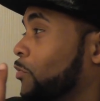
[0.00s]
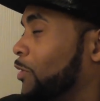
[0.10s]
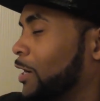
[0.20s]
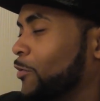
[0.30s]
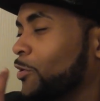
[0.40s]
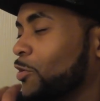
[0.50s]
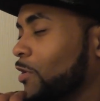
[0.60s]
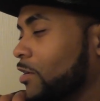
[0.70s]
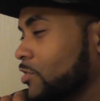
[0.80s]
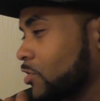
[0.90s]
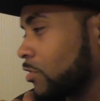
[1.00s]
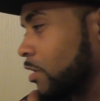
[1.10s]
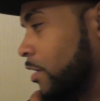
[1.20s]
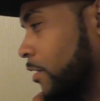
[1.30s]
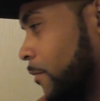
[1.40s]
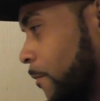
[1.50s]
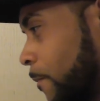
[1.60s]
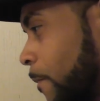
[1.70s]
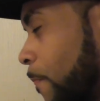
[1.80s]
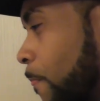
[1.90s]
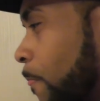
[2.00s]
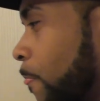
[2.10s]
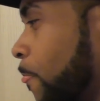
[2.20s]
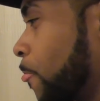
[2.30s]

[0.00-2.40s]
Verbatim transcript: why were you out so late? I